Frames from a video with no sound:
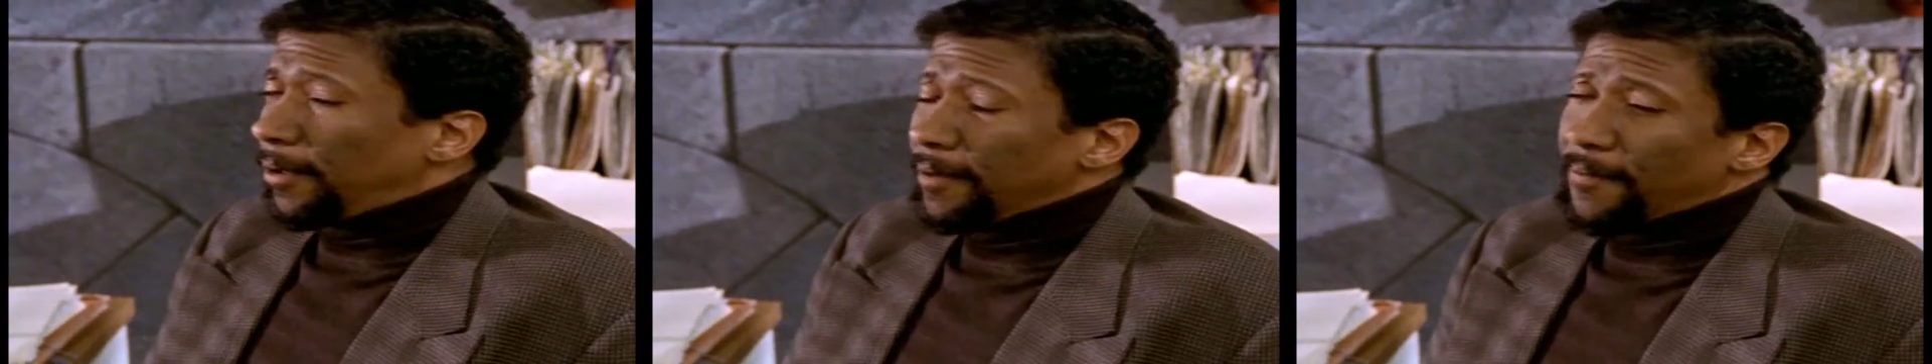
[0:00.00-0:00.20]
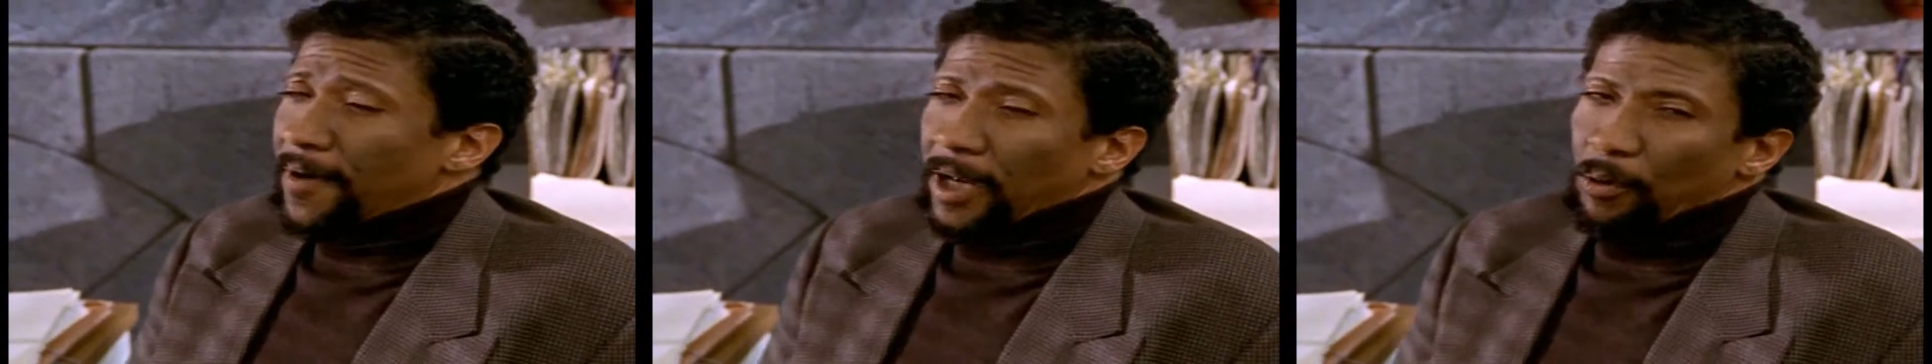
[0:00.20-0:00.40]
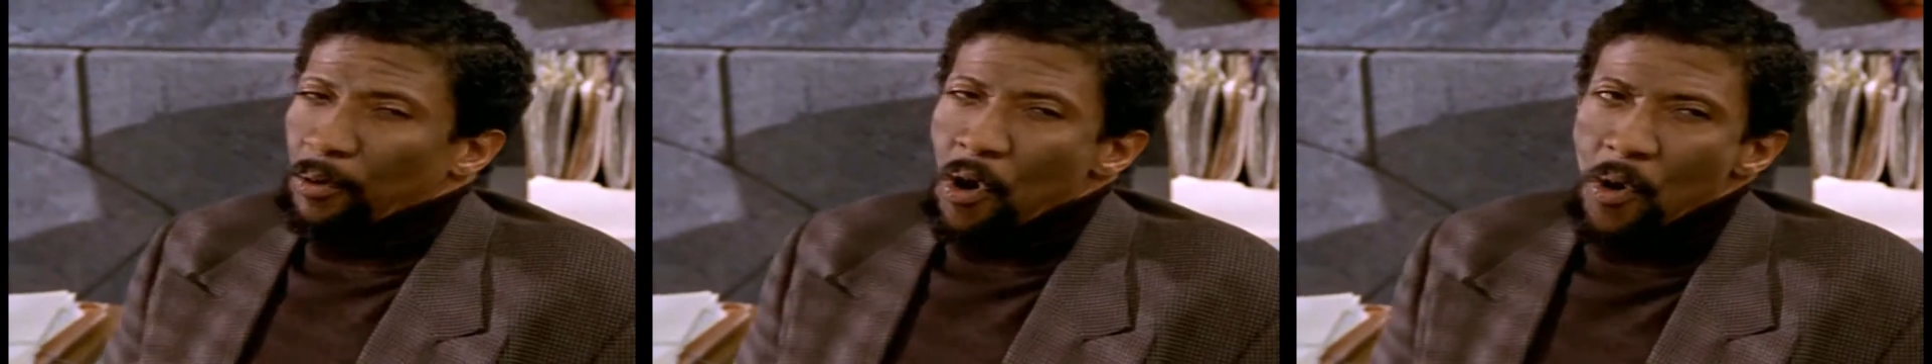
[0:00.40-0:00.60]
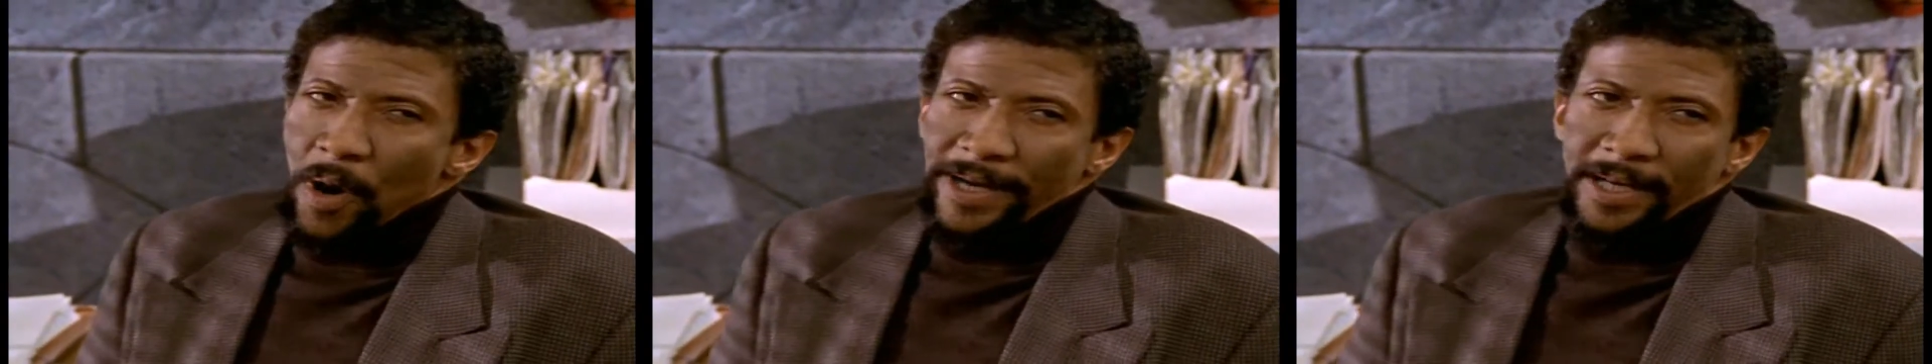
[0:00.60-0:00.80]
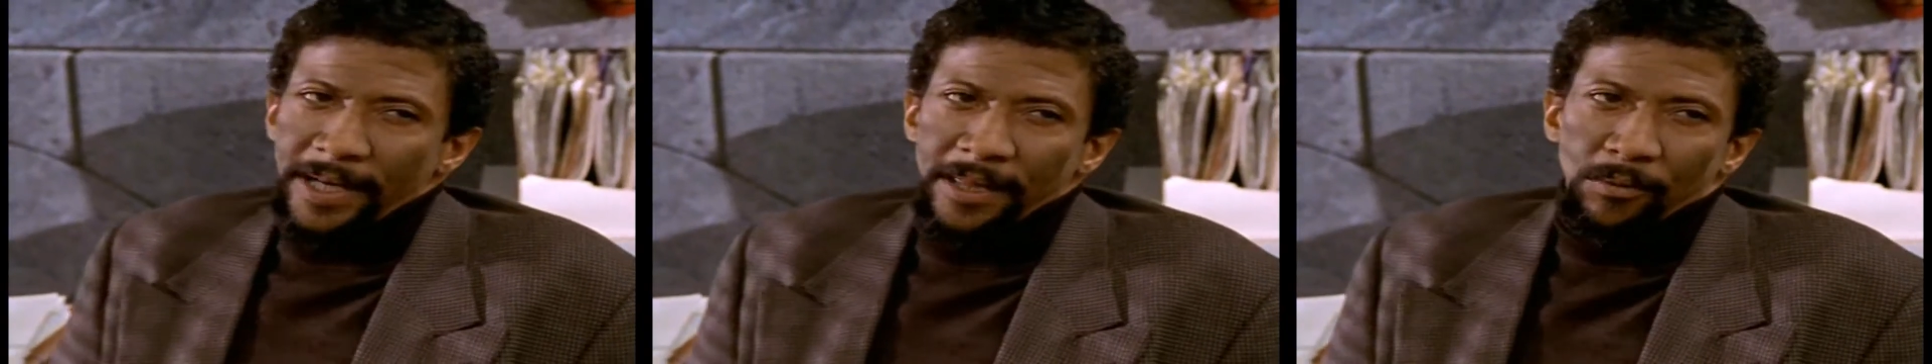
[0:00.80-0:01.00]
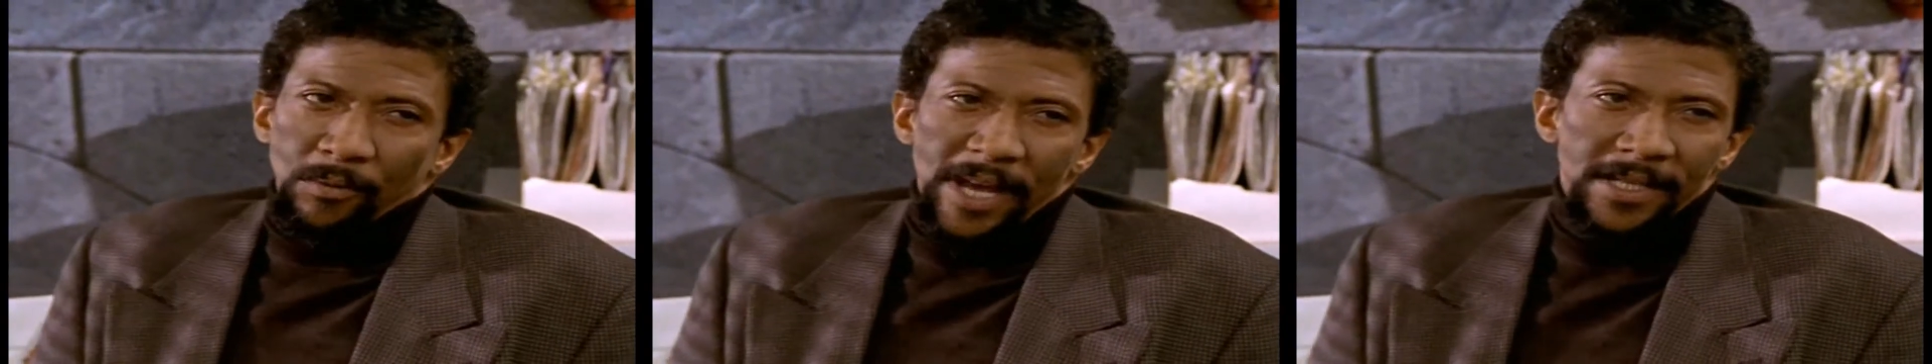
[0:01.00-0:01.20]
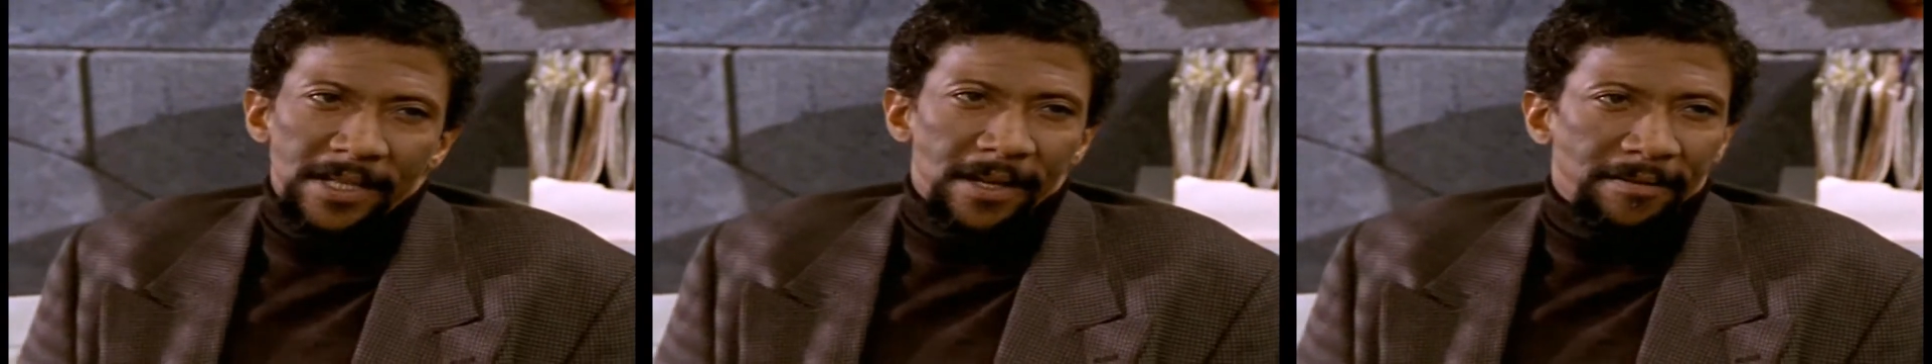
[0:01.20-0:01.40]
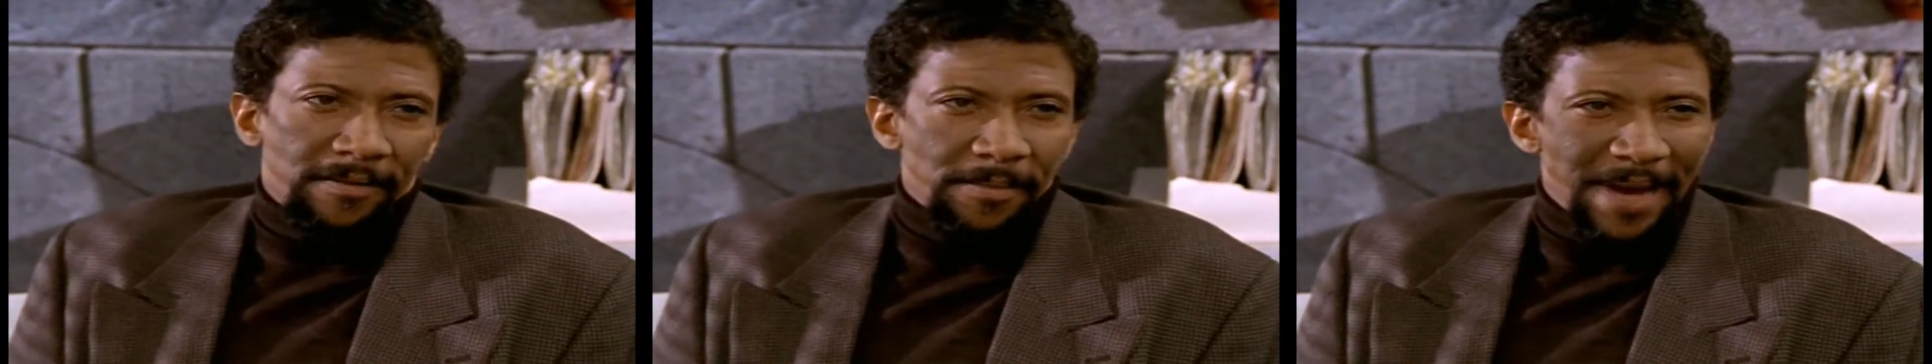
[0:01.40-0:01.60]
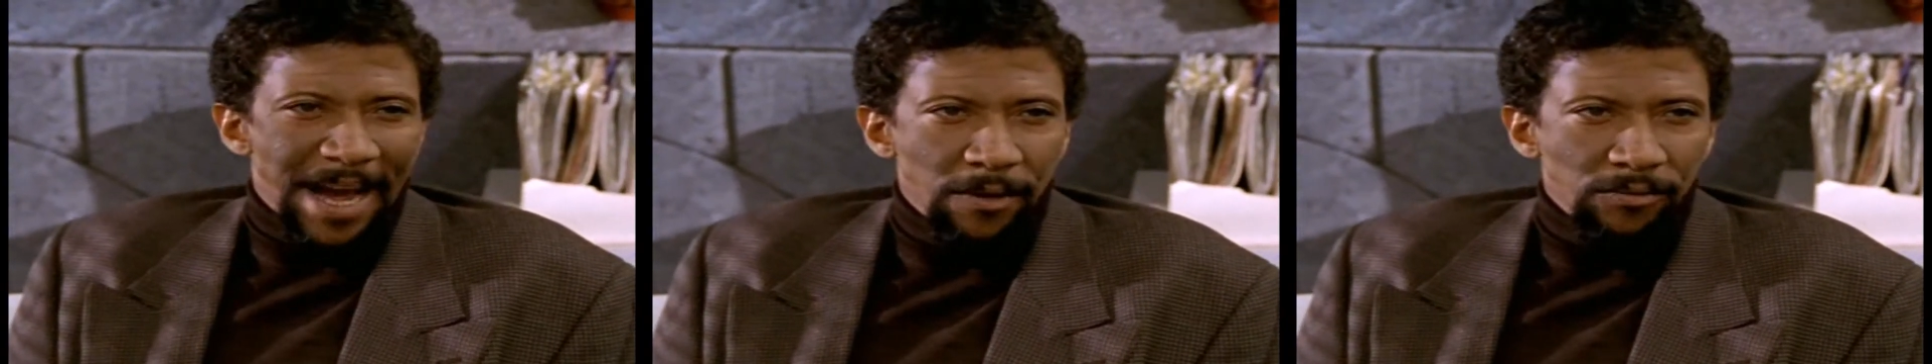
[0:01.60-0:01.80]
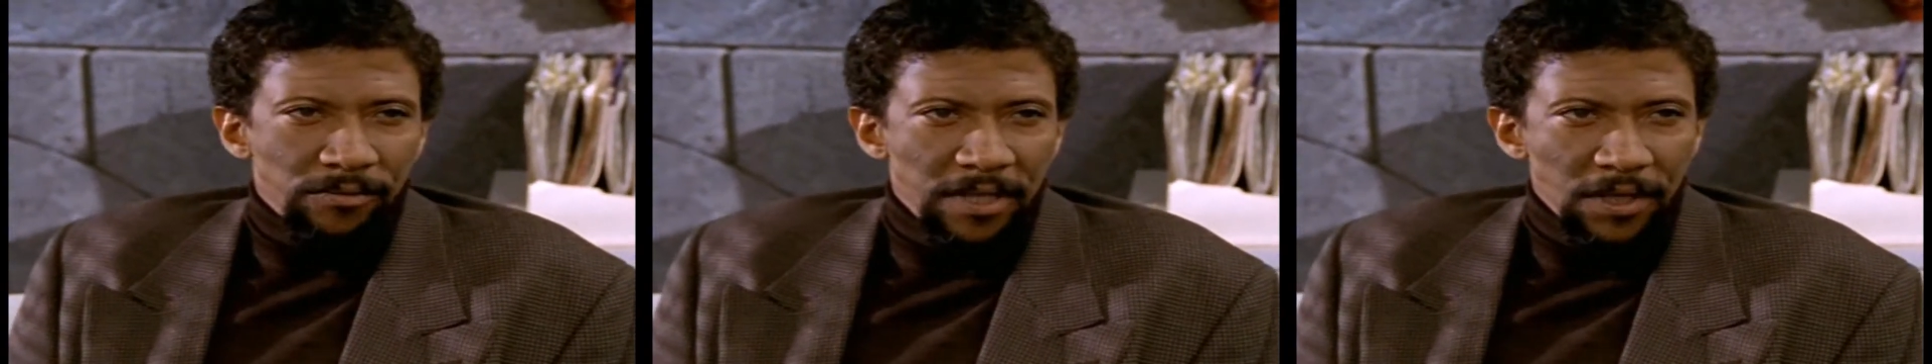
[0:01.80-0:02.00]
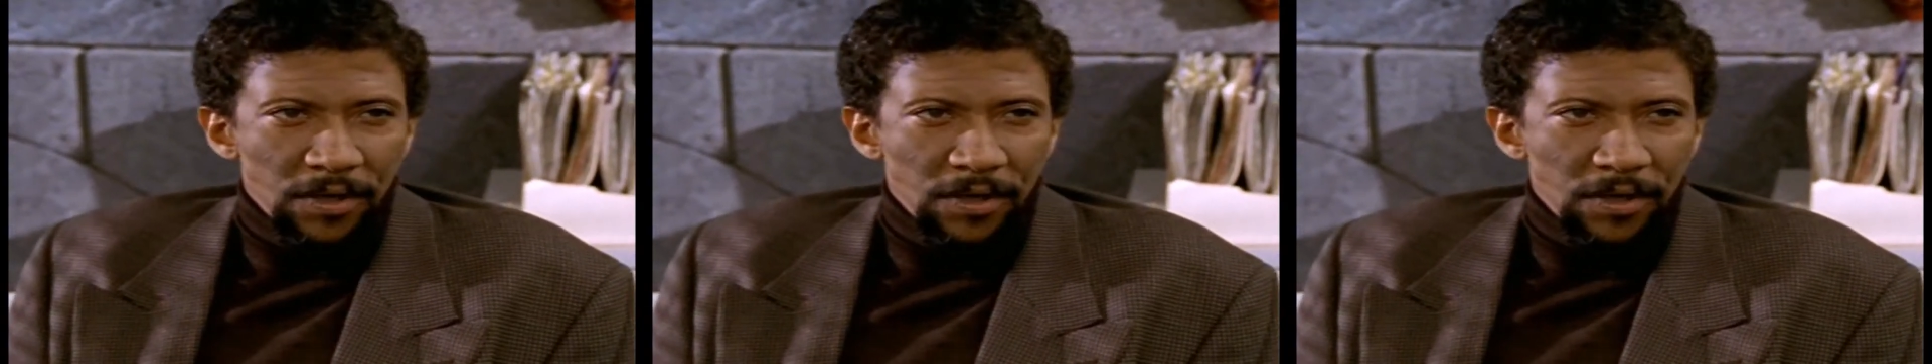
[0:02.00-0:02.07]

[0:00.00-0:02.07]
can follow Hoyt and the rest of them out the